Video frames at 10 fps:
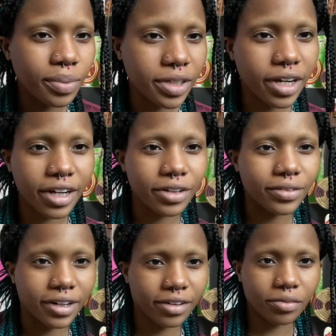but I
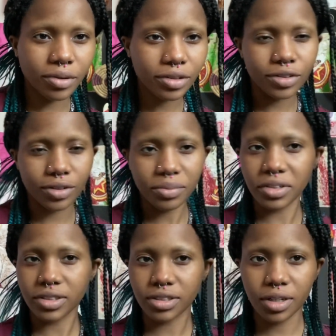don't have one, so I'm
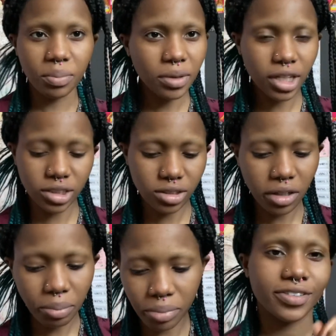gonna skip that
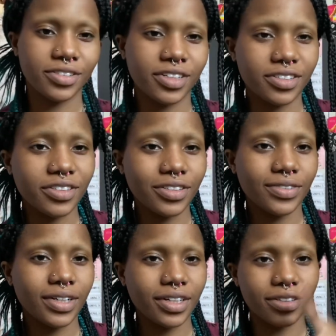step. So she doesn't use
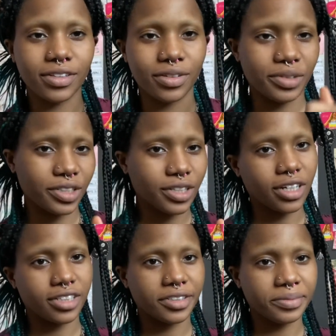foundation, which is
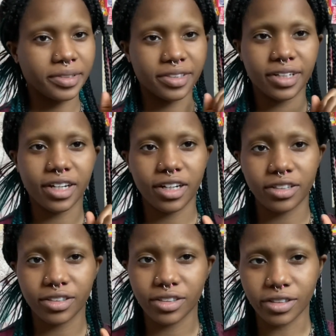awesome because I
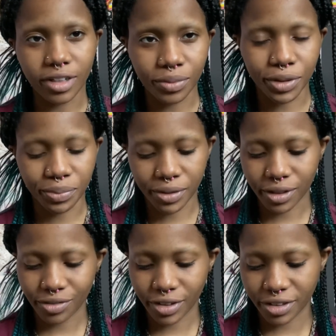did not want to put
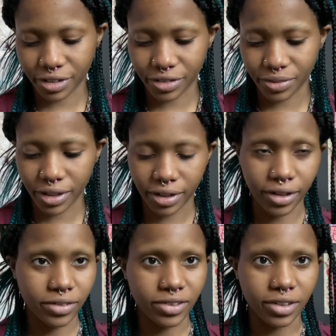on foundation right
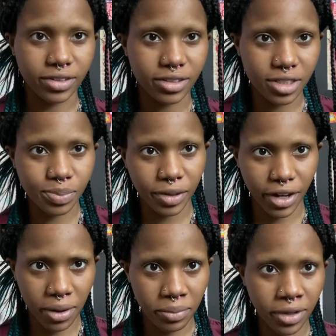now. It's like 6
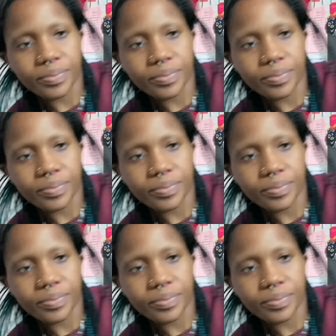p.m.